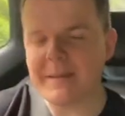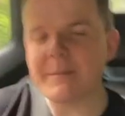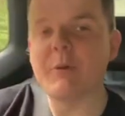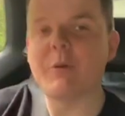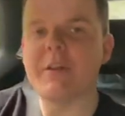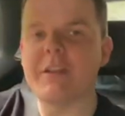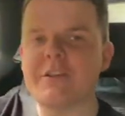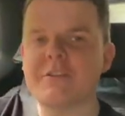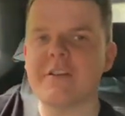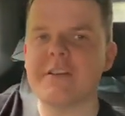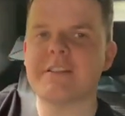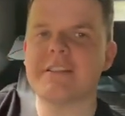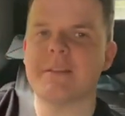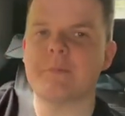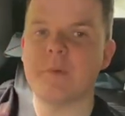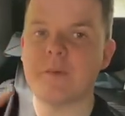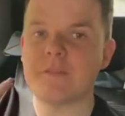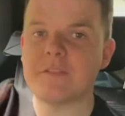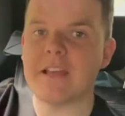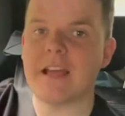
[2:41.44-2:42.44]
it more interesting,
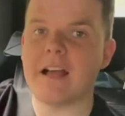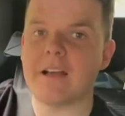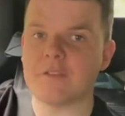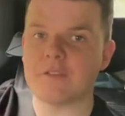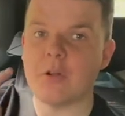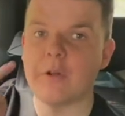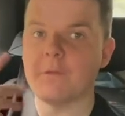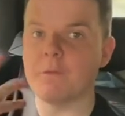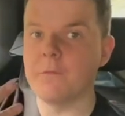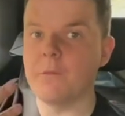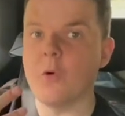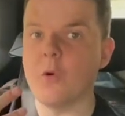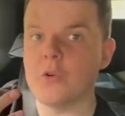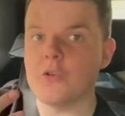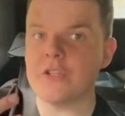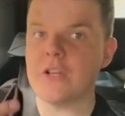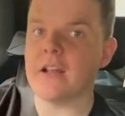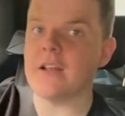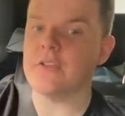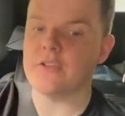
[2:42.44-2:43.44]
we've set ourselves four
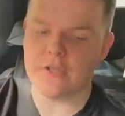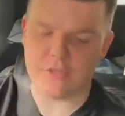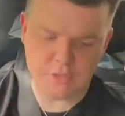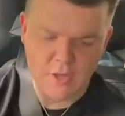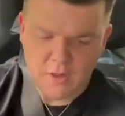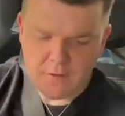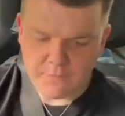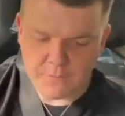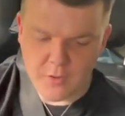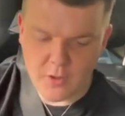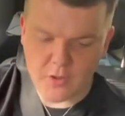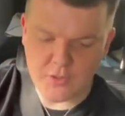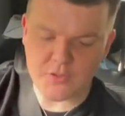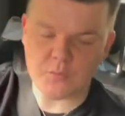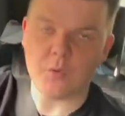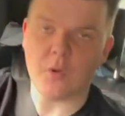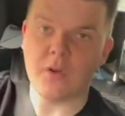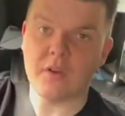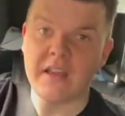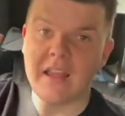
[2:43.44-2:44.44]
challenges. First
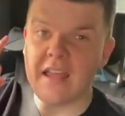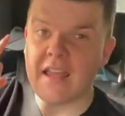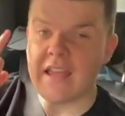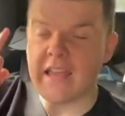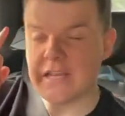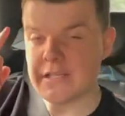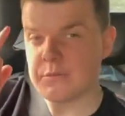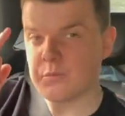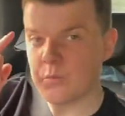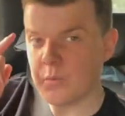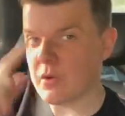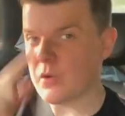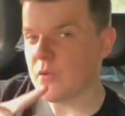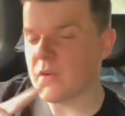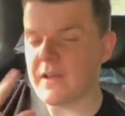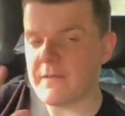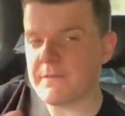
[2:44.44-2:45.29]
one is we all get